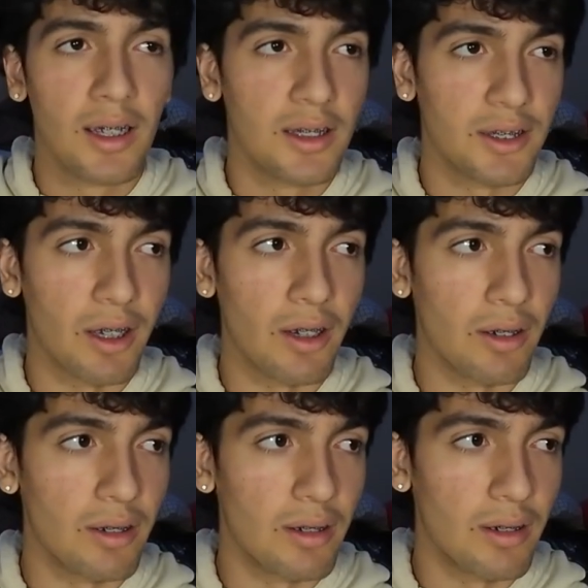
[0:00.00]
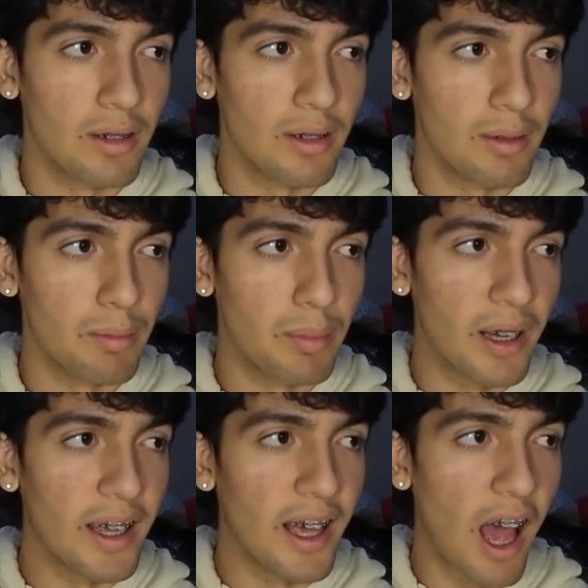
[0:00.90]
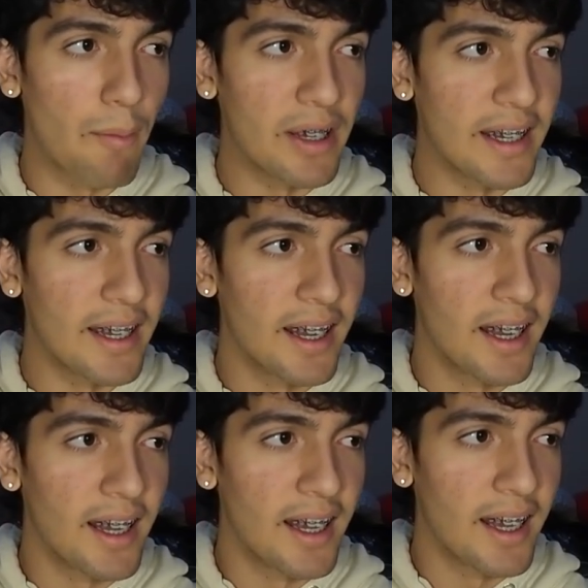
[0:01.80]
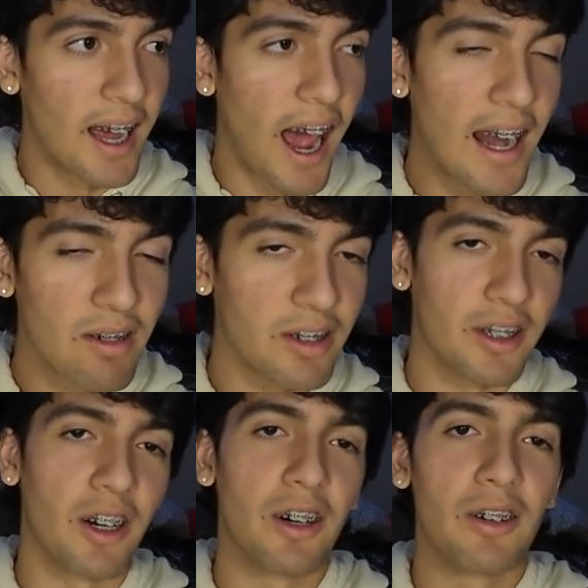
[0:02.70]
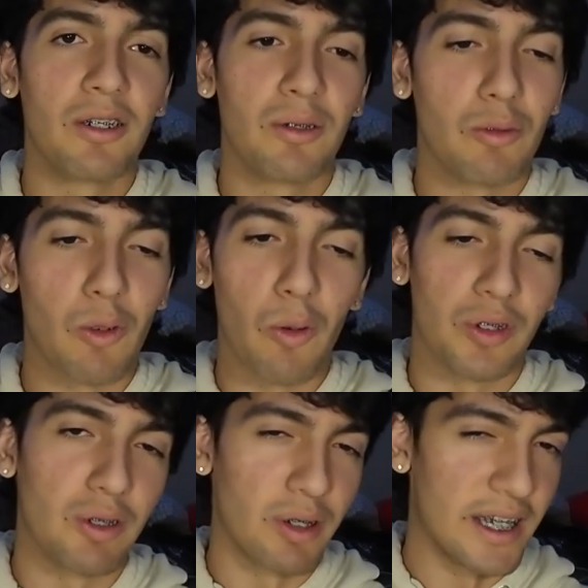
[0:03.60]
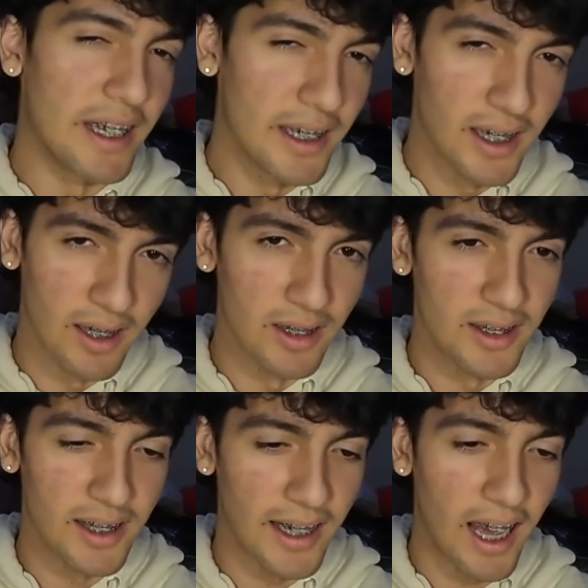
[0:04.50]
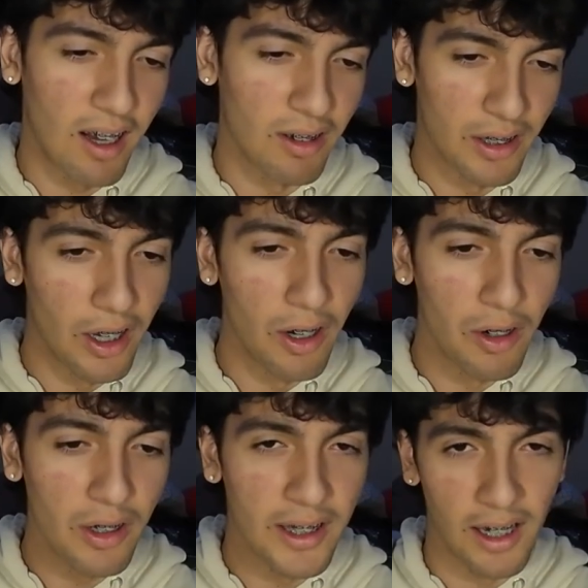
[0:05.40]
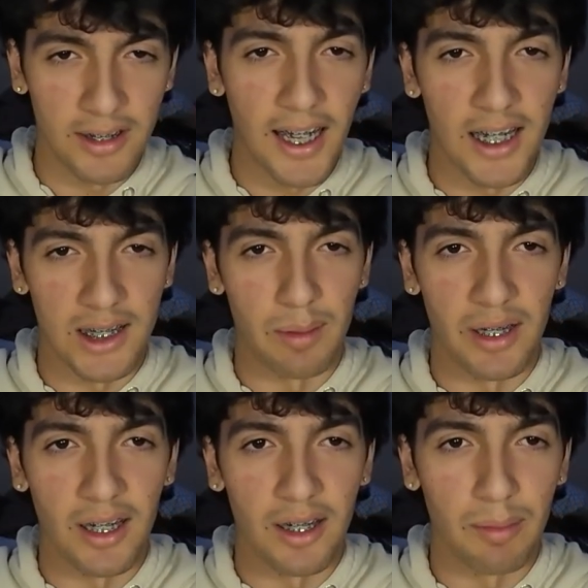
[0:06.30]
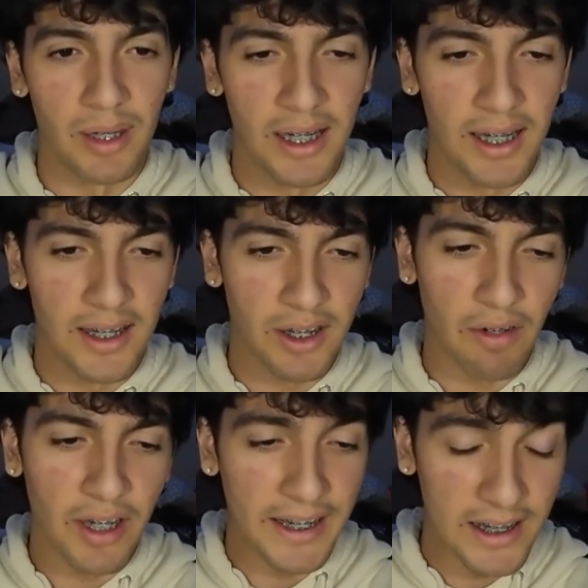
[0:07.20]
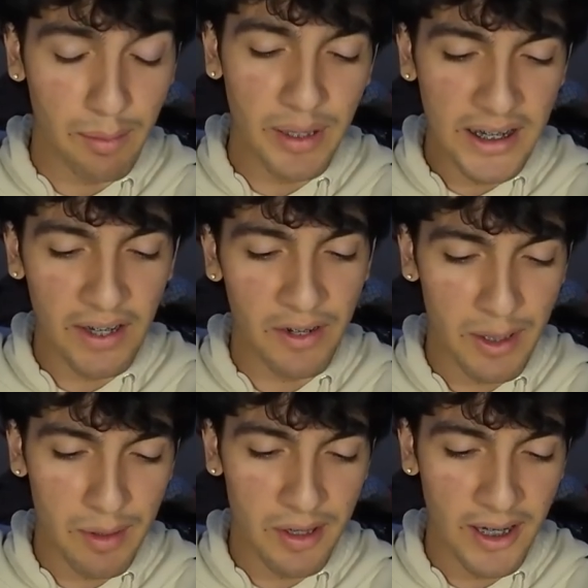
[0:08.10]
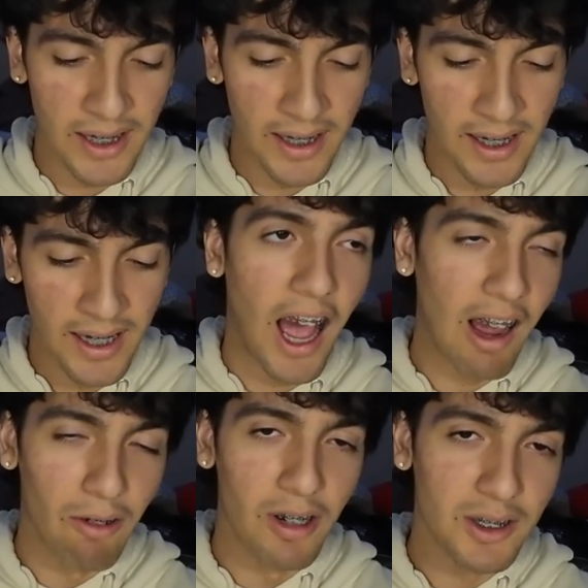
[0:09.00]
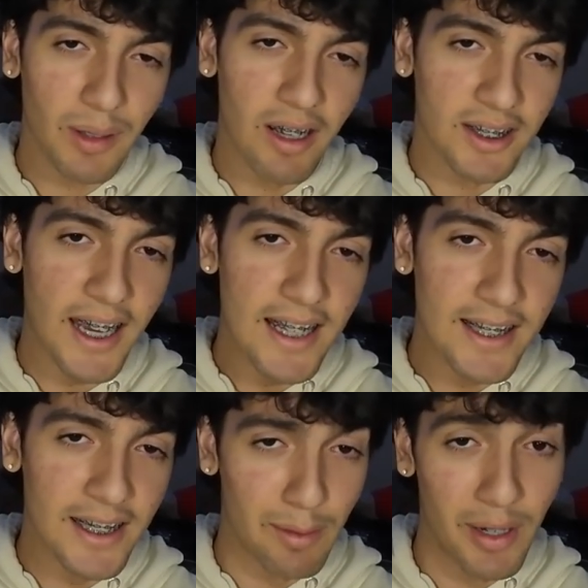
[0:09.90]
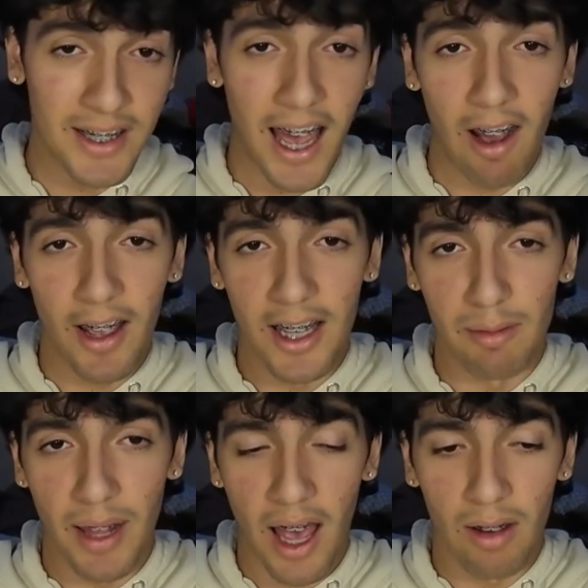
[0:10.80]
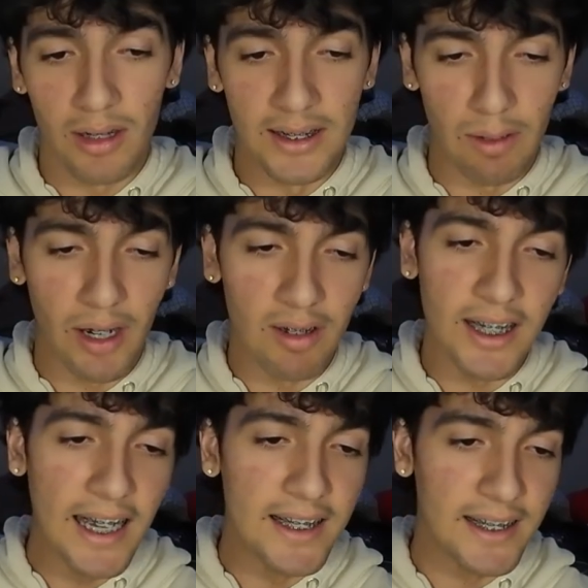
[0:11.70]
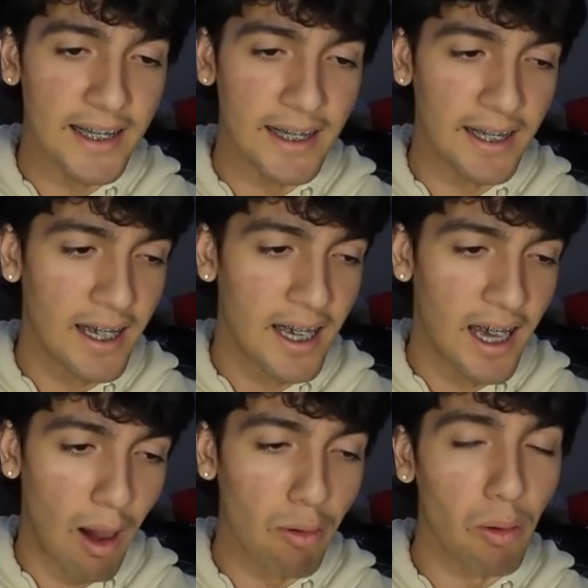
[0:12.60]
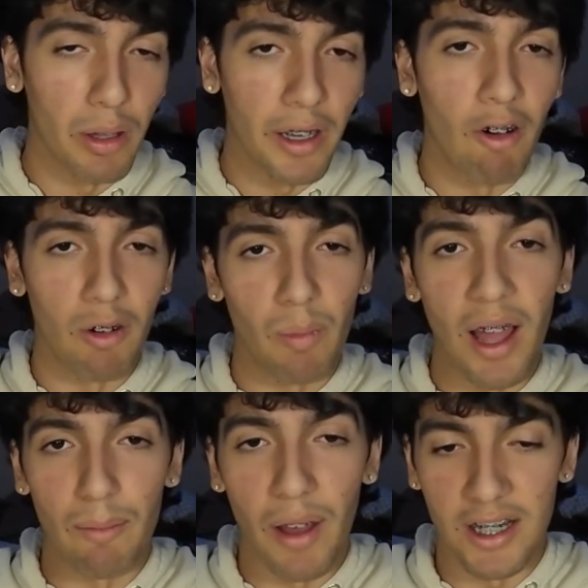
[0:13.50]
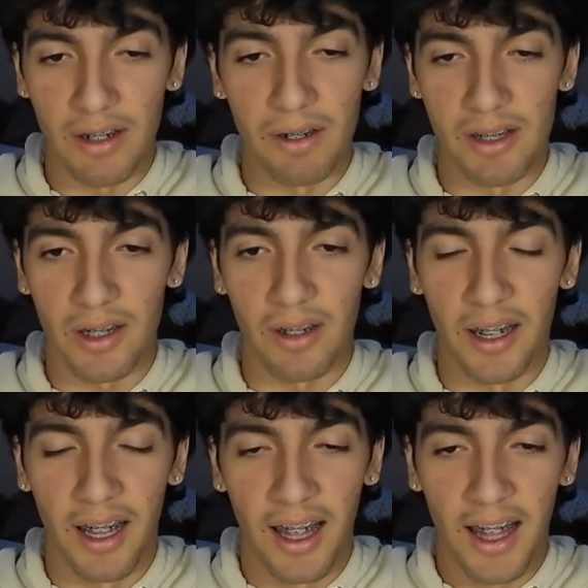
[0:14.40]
So, but I mean, I don't go only when he goes. Like I'll go and then I'll text him to come. So I feel like there's a big difference between how I was when I was 18 compared to how I am now. Is that when I was 18, I would only go when my best friend was going.